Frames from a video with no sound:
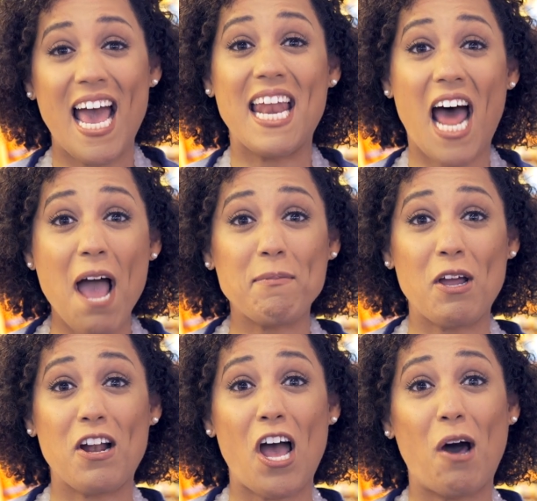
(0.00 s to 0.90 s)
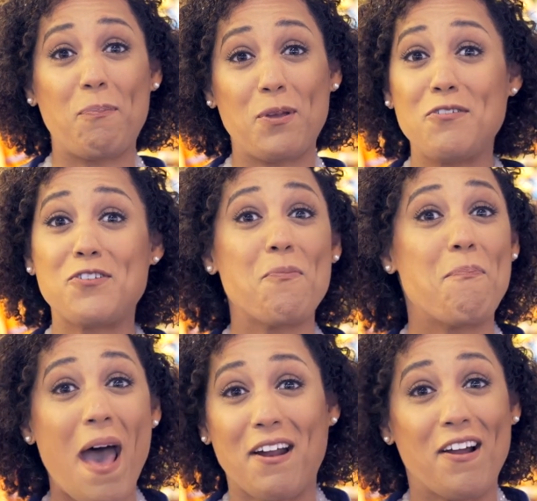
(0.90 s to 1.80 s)
and I'm here to help you do
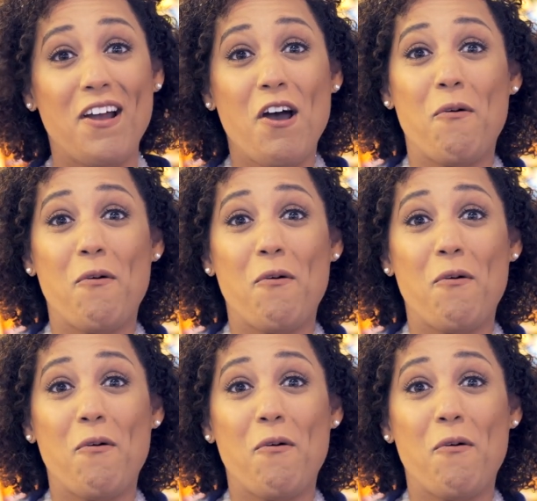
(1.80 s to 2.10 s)
better